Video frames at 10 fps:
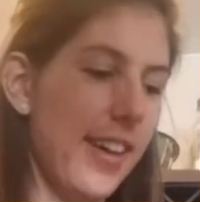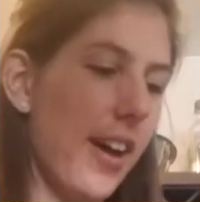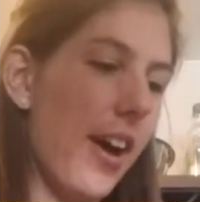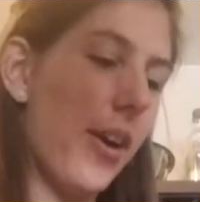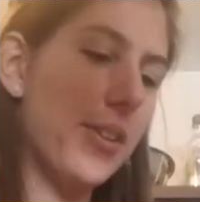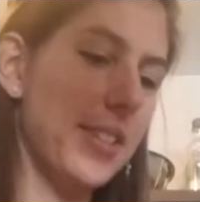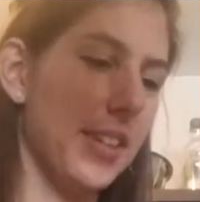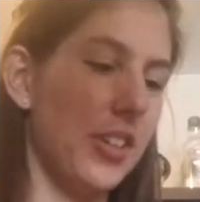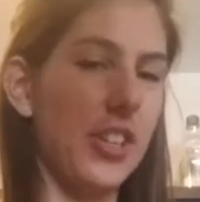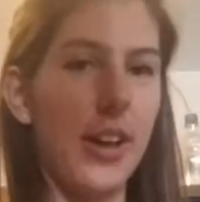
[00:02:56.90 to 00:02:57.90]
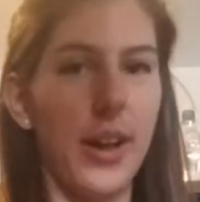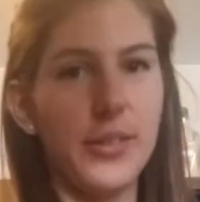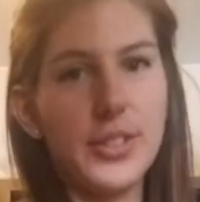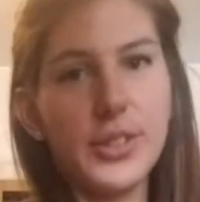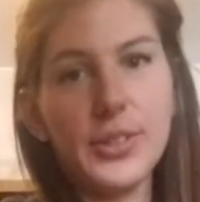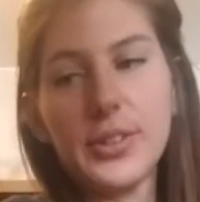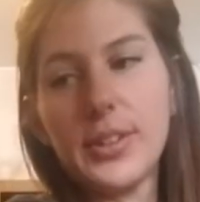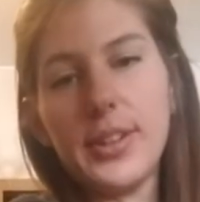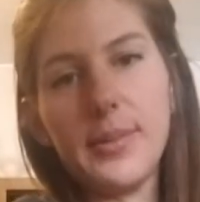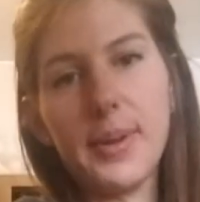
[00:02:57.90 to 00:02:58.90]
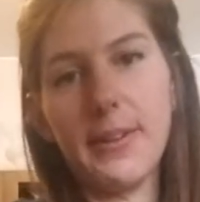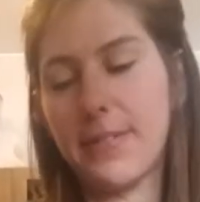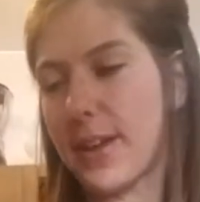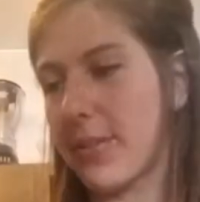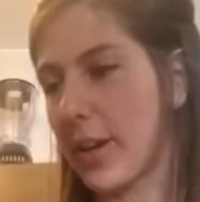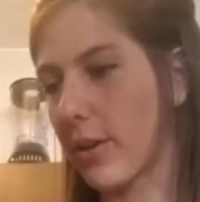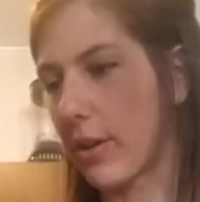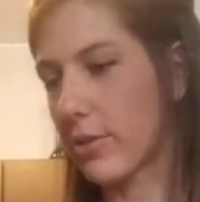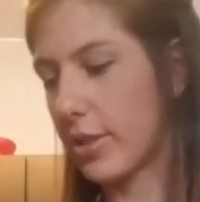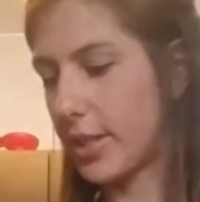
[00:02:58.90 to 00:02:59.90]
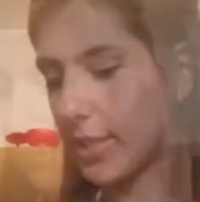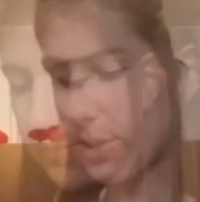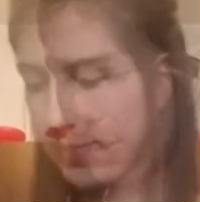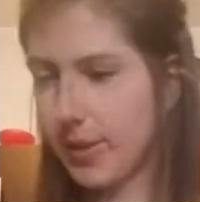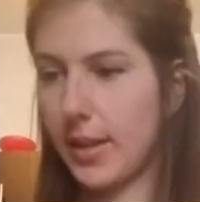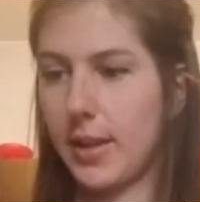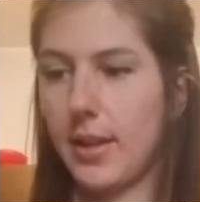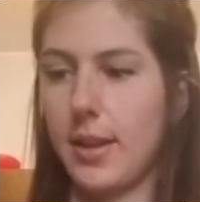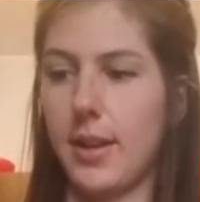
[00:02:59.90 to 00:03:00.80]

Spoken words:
always a good shout out to my favorite grocery store. A